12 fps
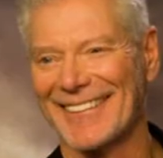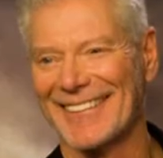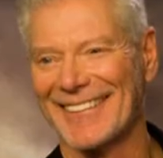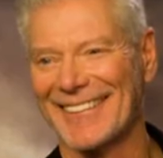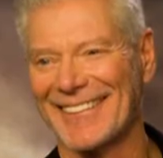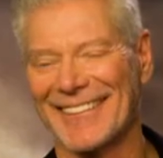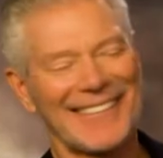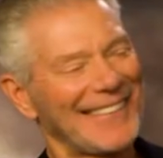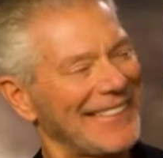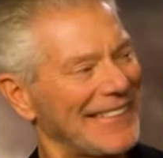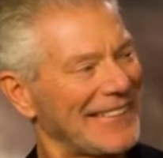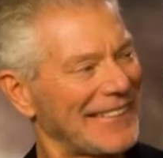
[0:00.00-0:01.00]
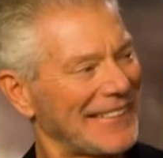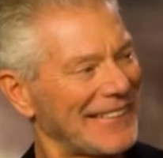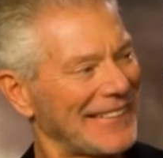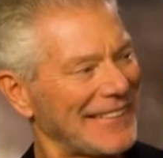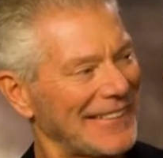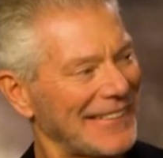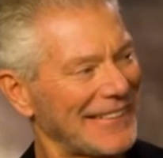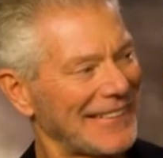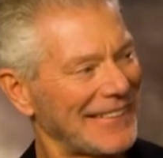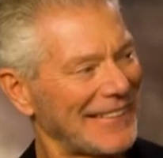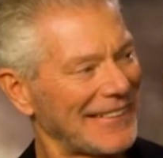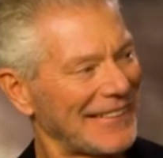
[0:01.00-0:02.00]

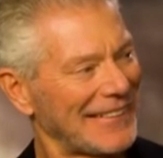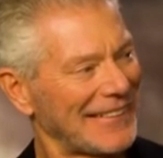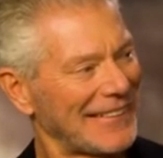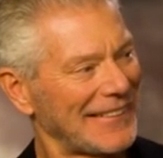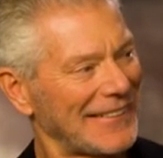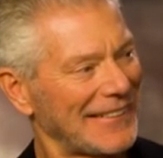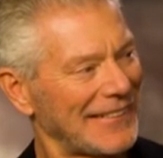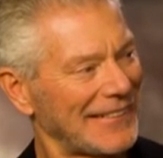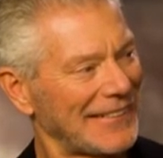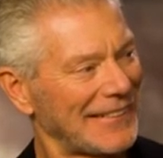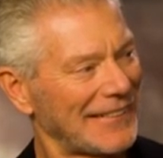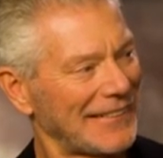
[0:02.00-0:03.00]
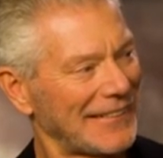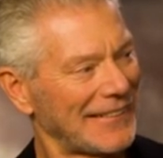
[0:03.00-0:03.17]
This person isn't speaking.